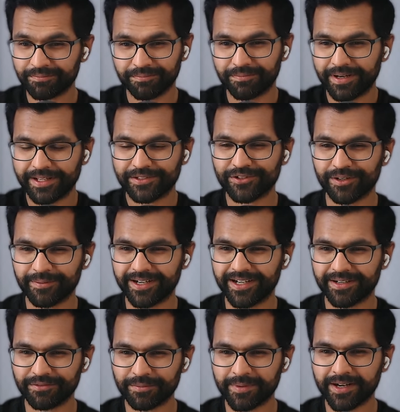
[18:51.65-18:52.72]
brainstorming
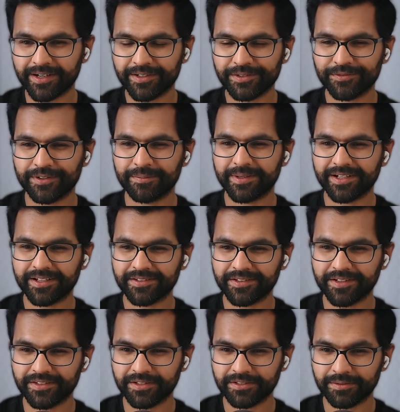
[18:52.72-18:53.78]
interview practice for American
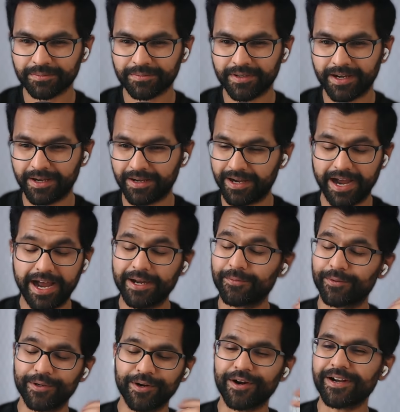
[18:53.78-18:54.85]
citizenship, I
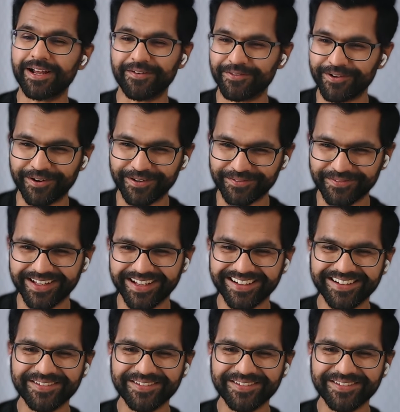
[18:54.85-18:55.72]
would not have thought of that.